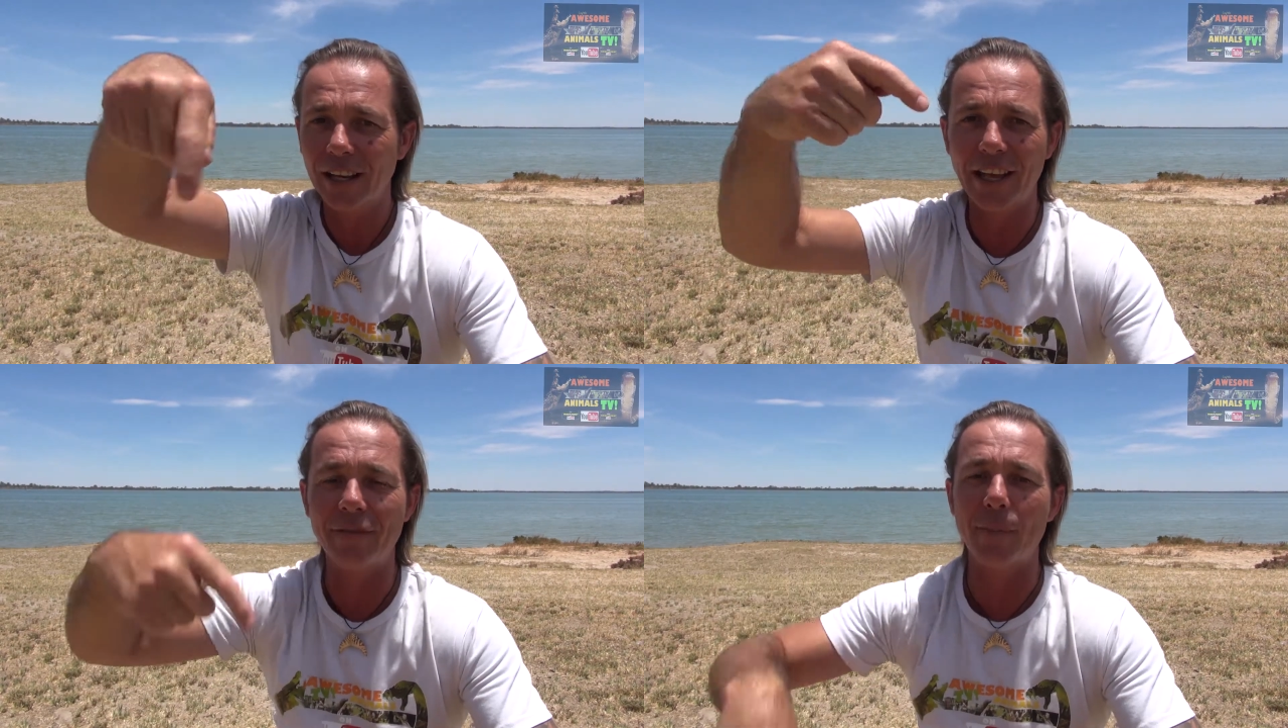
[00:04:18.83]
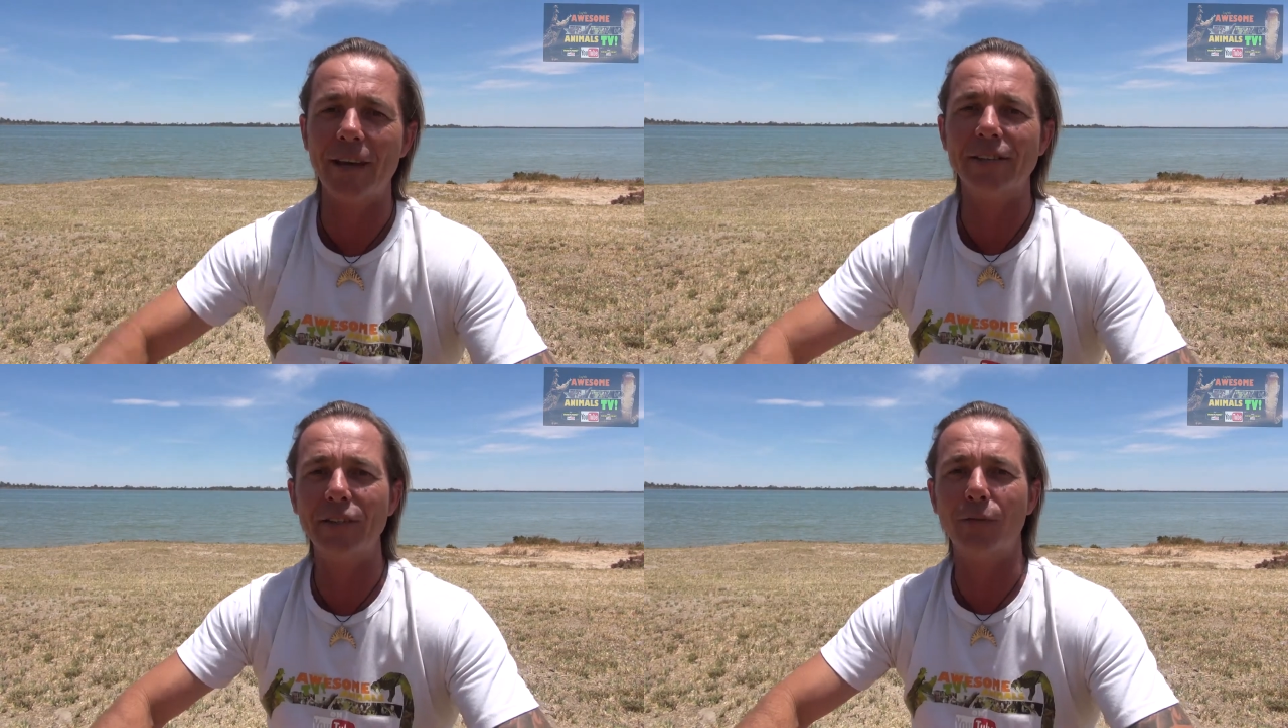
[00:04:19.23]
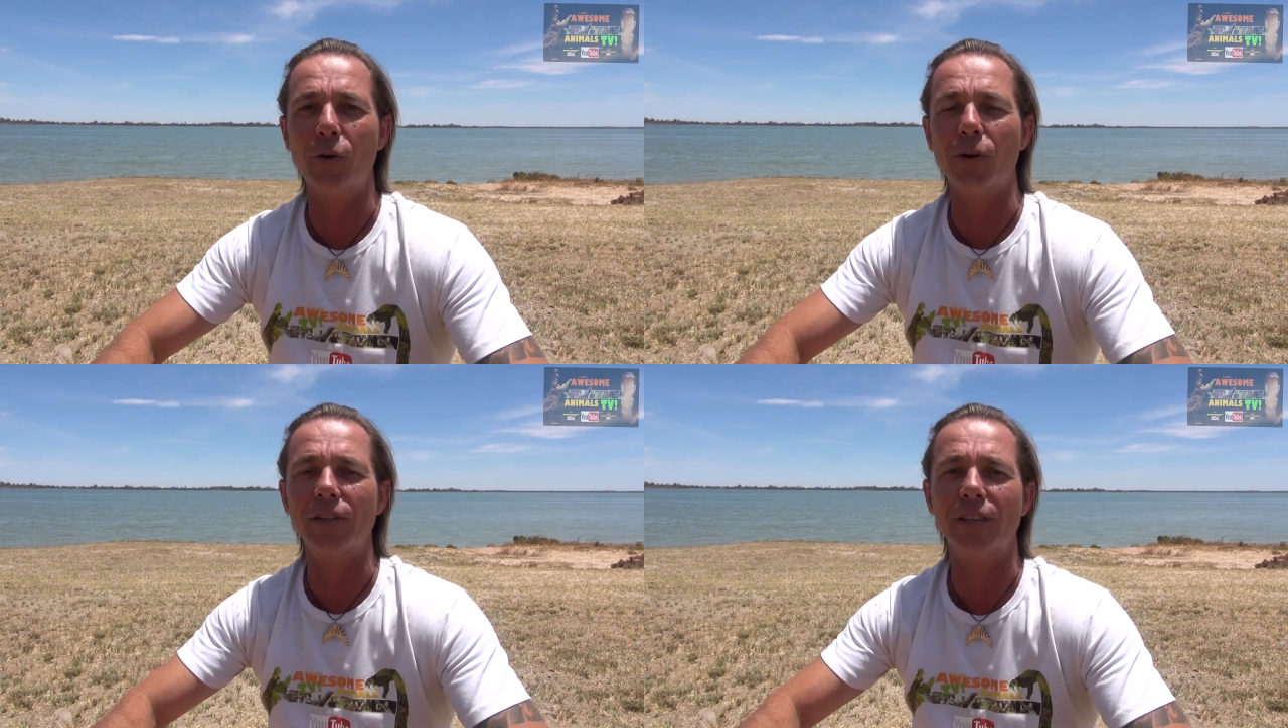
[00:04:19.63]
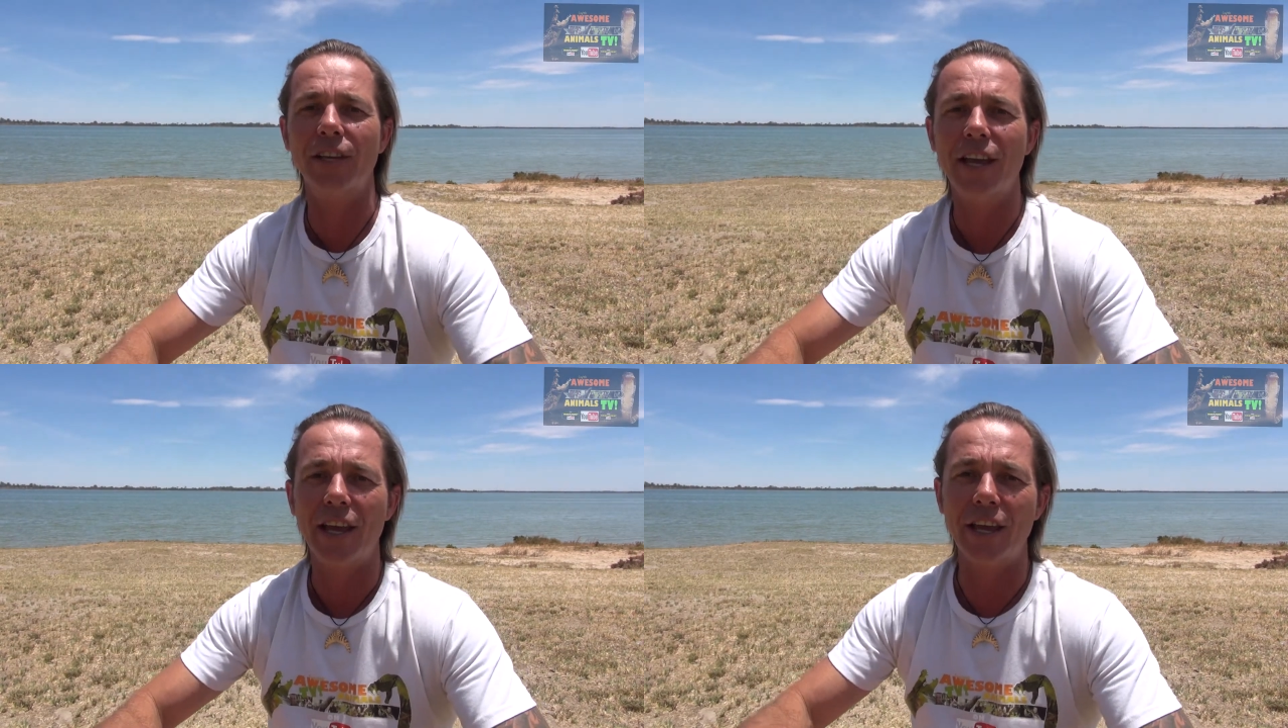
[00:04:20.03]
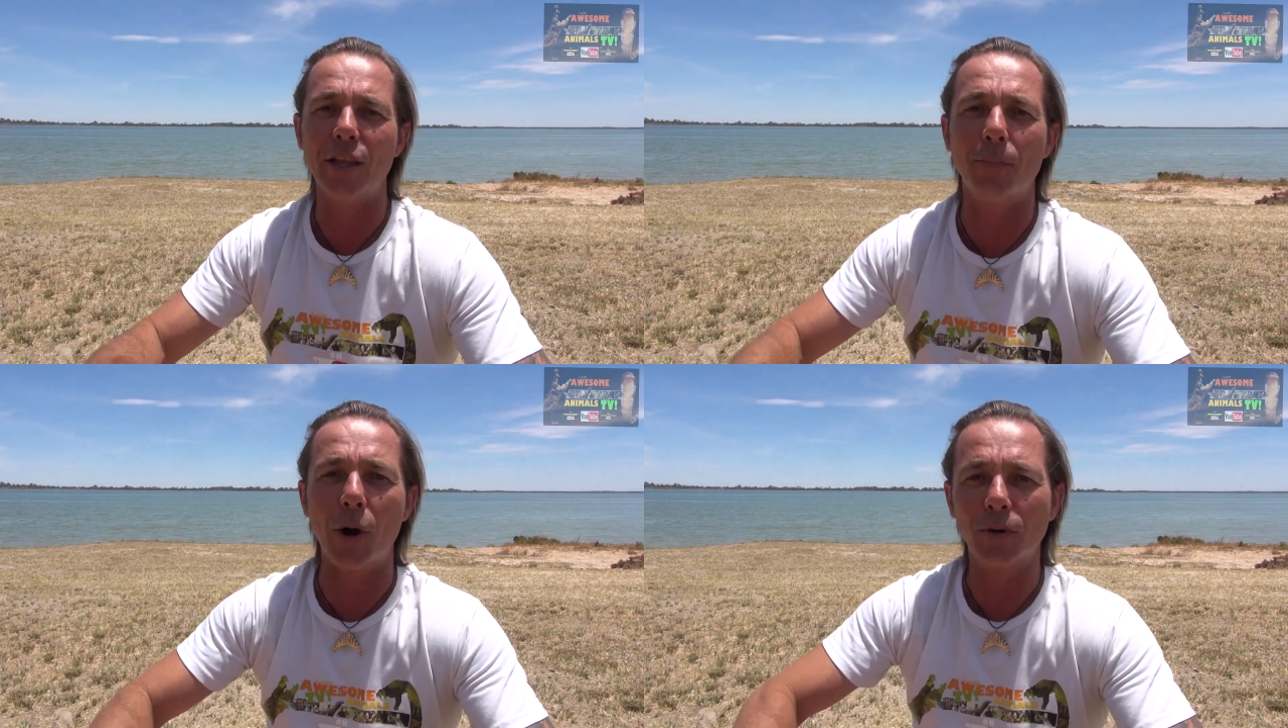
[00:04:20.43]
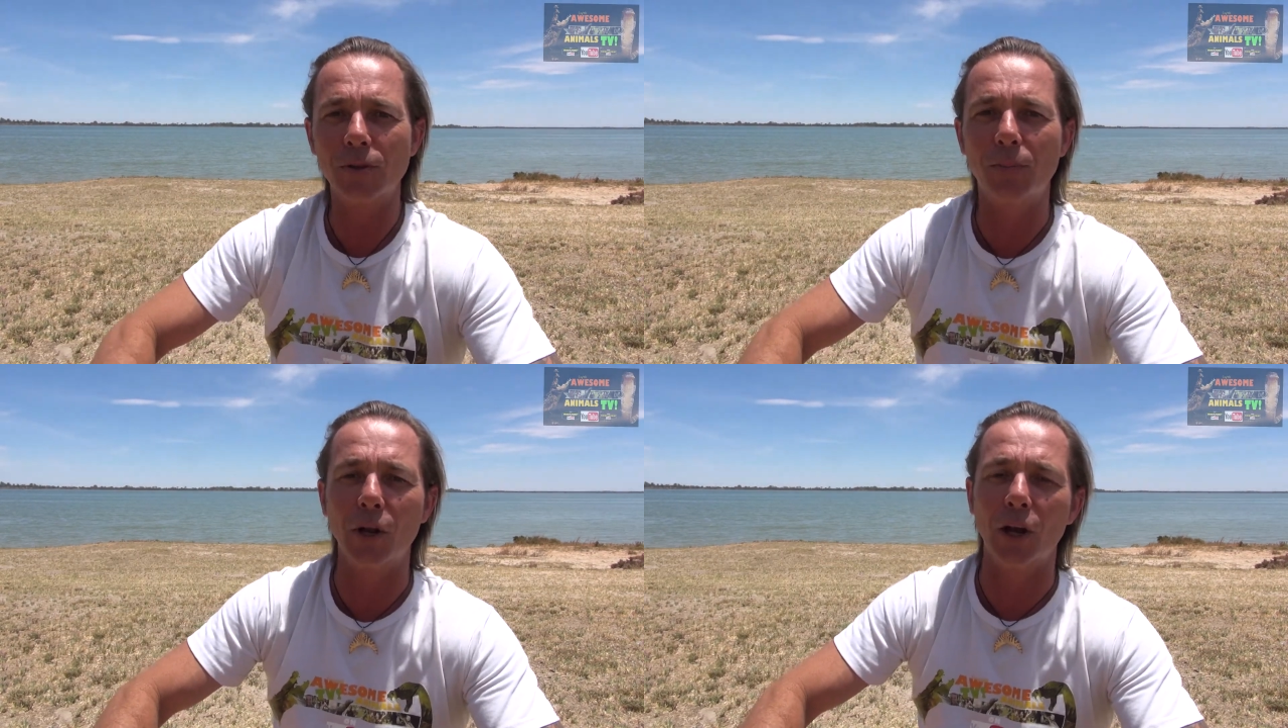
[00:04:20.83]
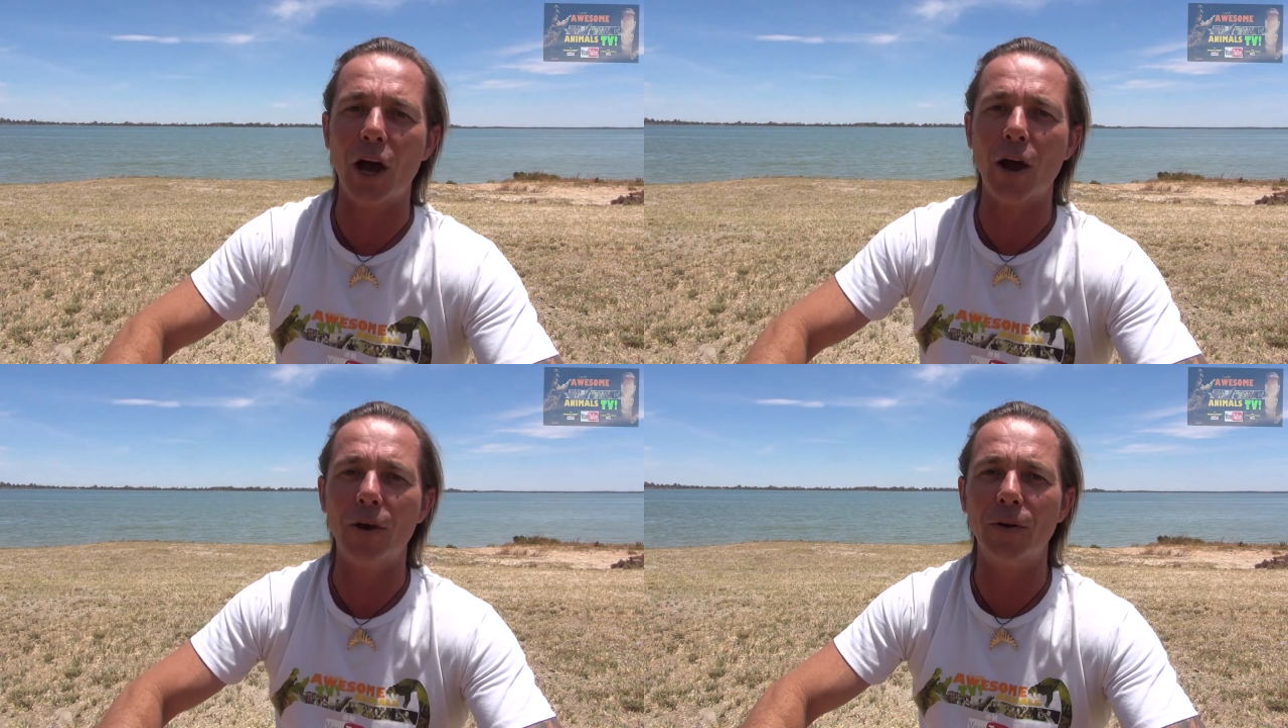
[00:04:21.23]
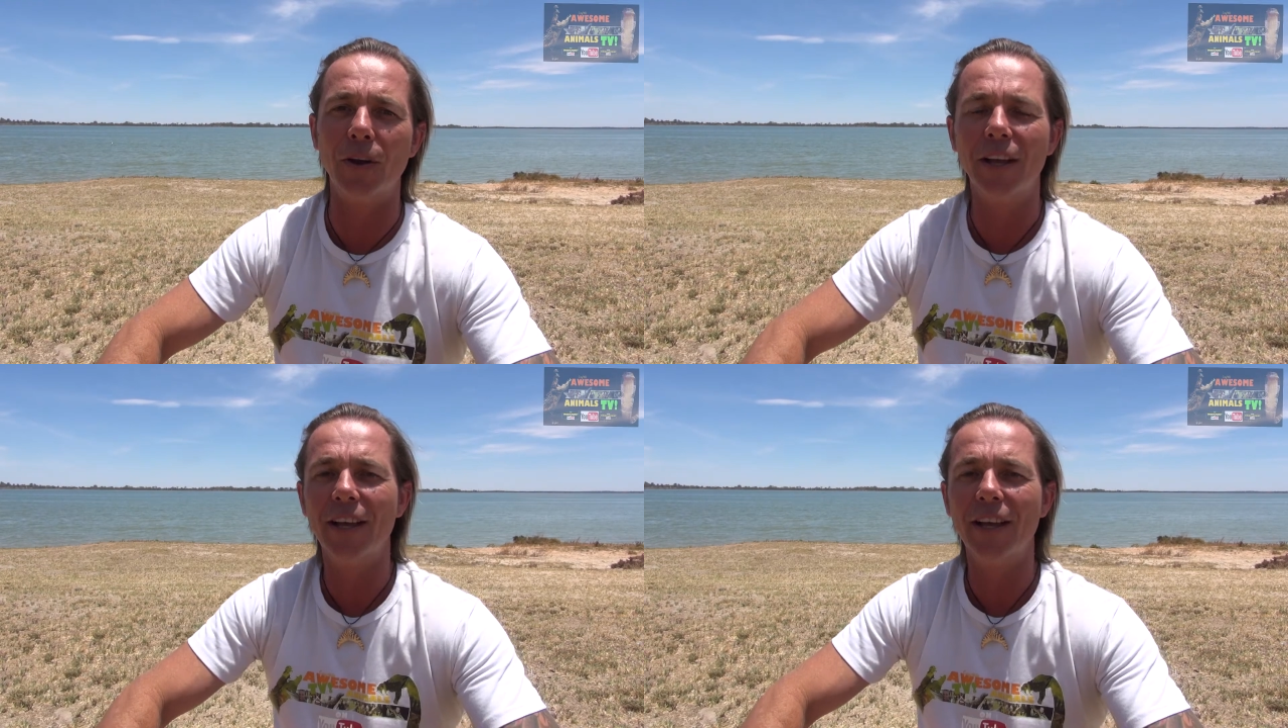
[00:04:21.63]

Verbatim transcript: leave a message for us in the box below.